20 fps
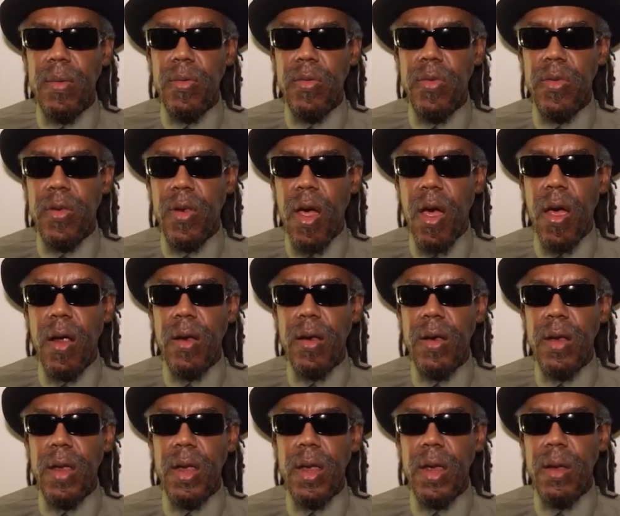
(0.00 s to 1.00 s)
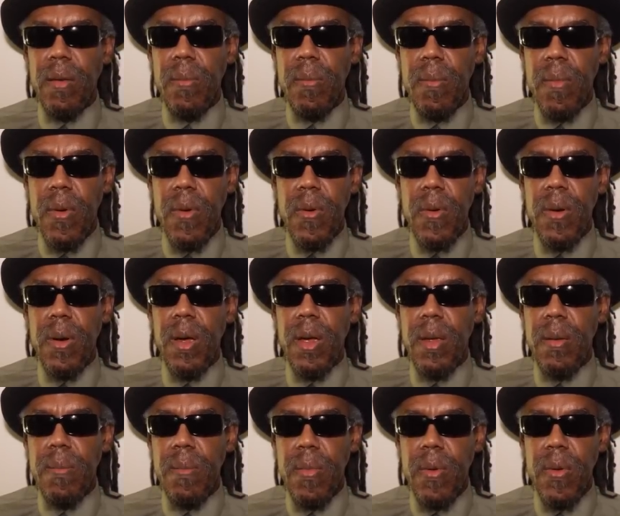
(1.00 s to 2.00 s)
starting to get more
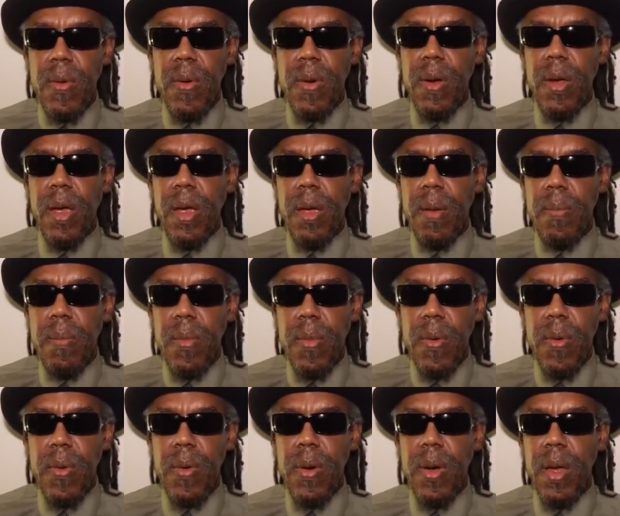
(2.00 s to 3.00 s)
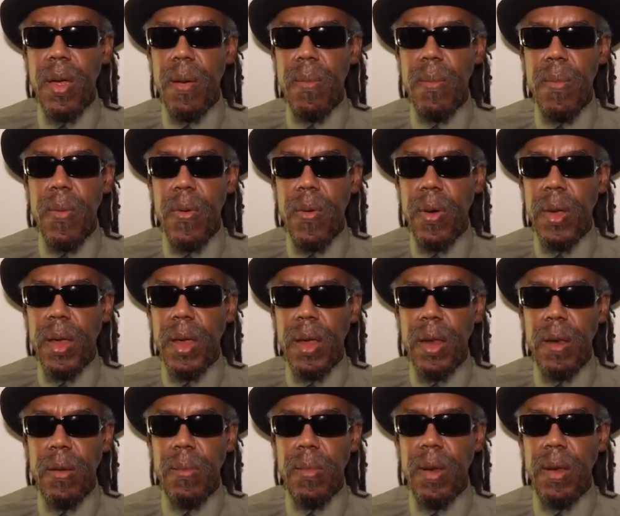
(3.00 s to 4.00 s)
and more and more and more
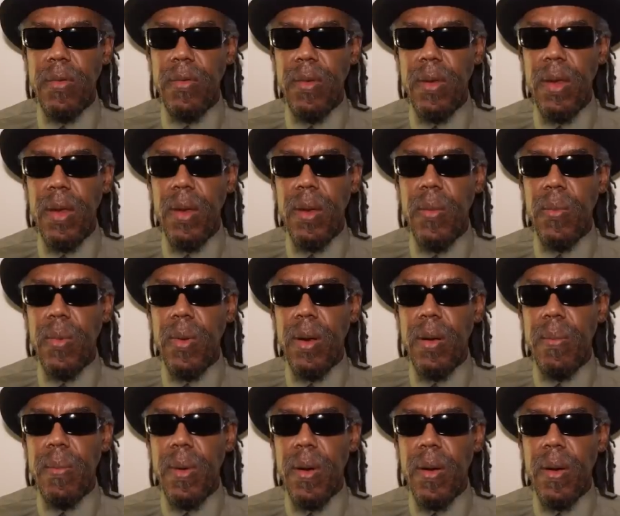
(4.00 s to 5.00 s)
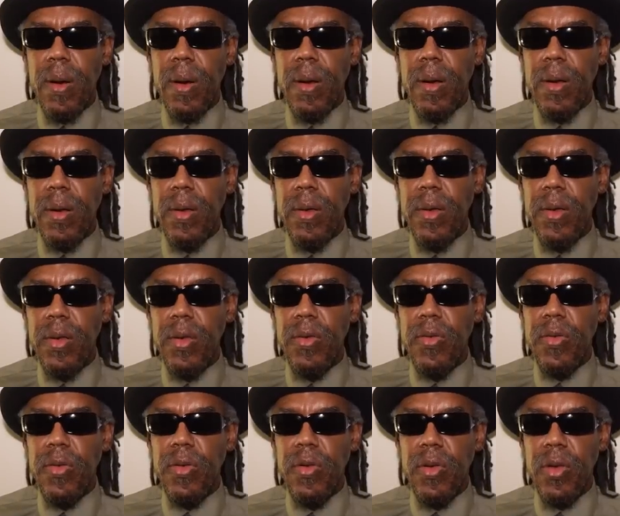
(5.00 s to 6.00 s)
enemies, with America
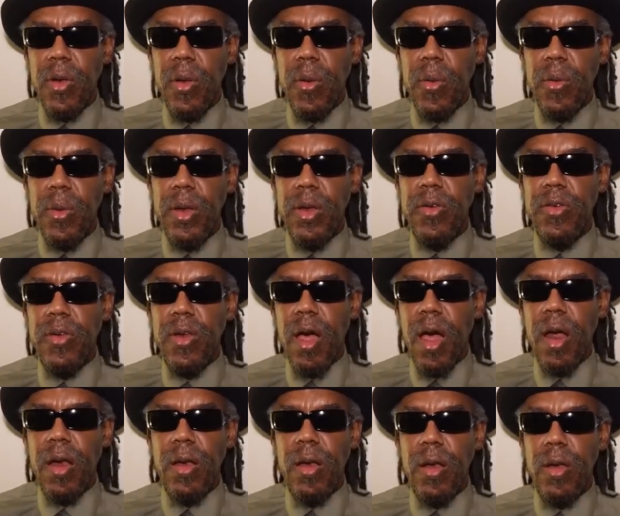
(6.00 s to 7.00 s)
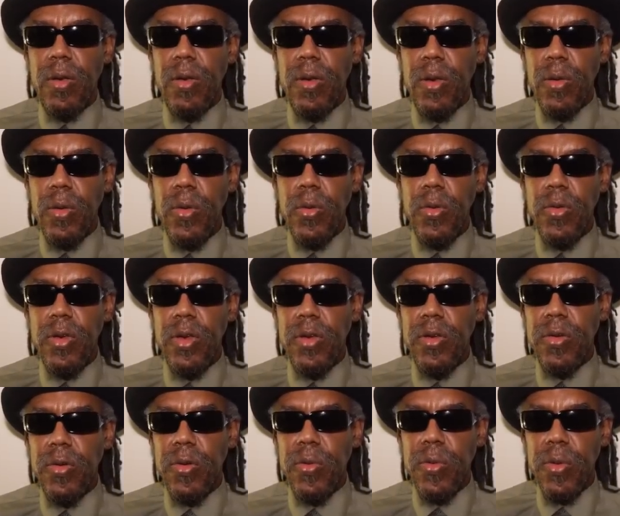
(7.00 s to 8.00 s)
slowly starting to lose
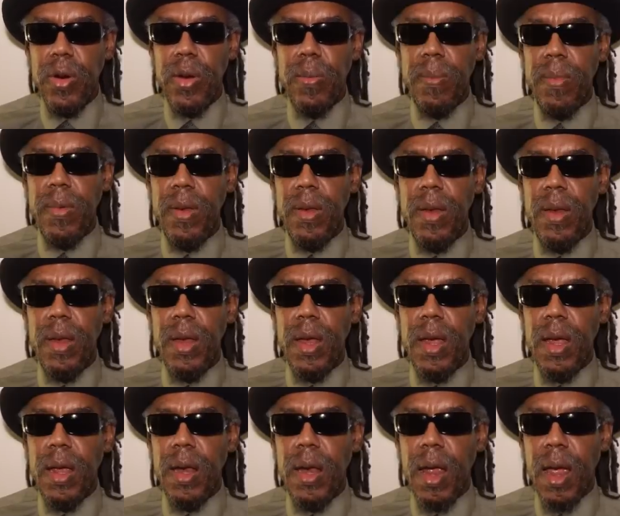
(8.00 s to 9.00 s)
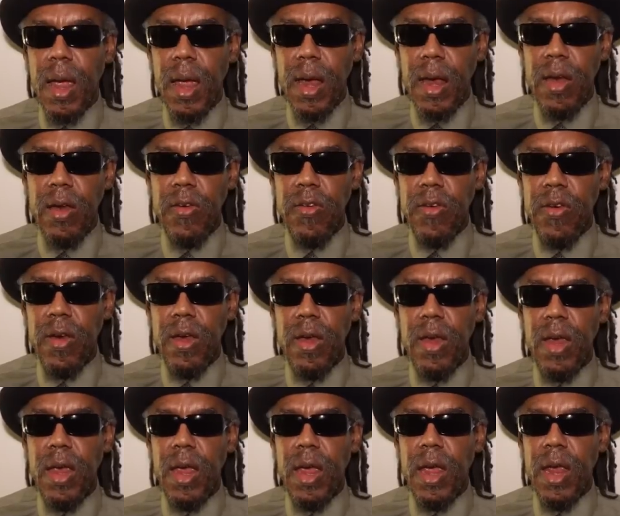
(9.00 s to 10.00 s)
its grip in Asia,
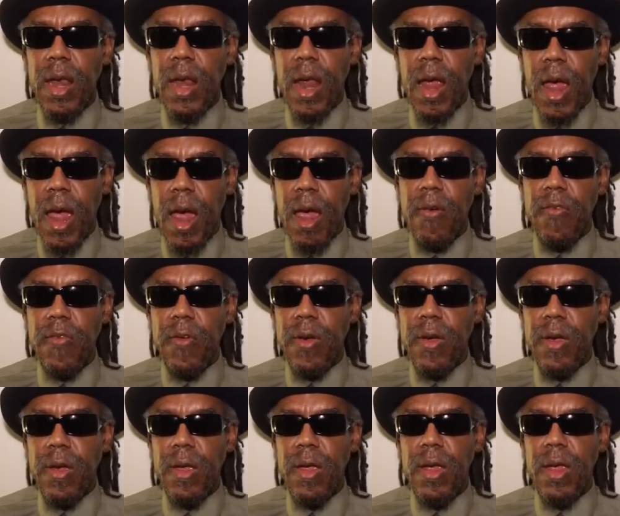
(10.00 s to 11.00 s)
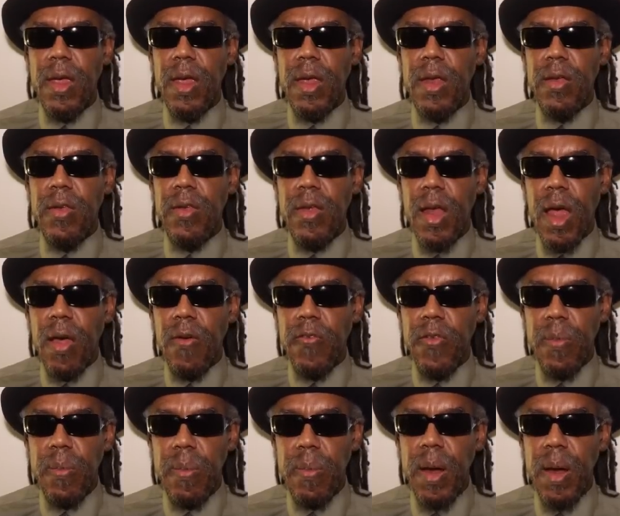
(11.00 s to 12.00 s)
in Africa, in
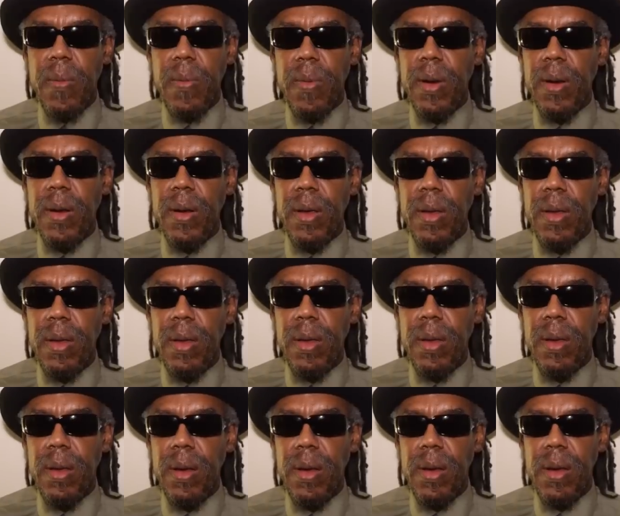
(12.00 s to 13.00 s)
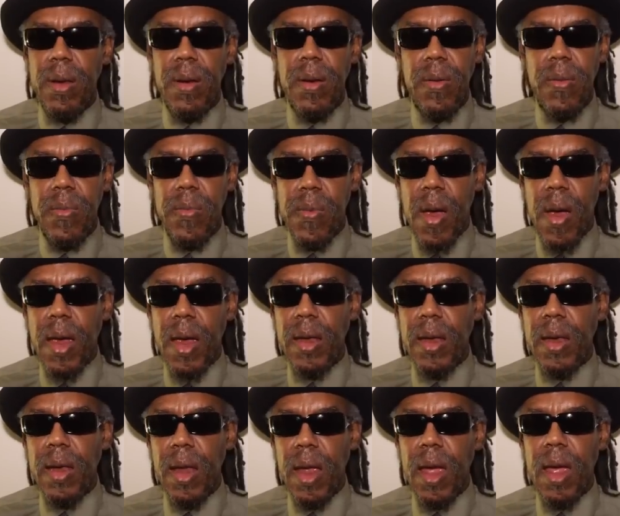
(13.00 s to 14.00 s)
South America.
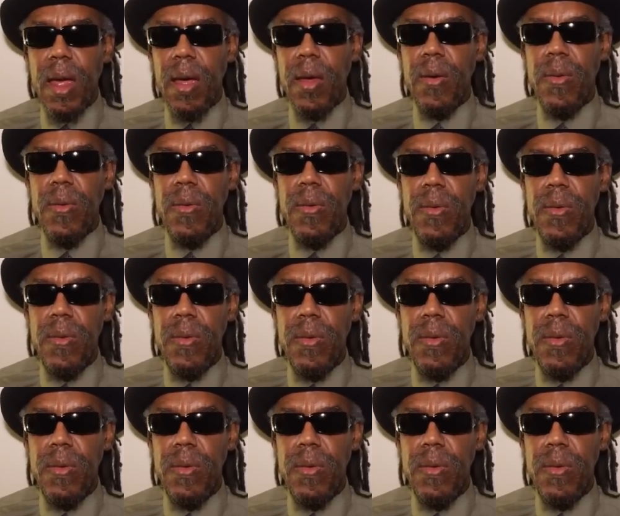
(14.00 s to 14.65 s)
Right now,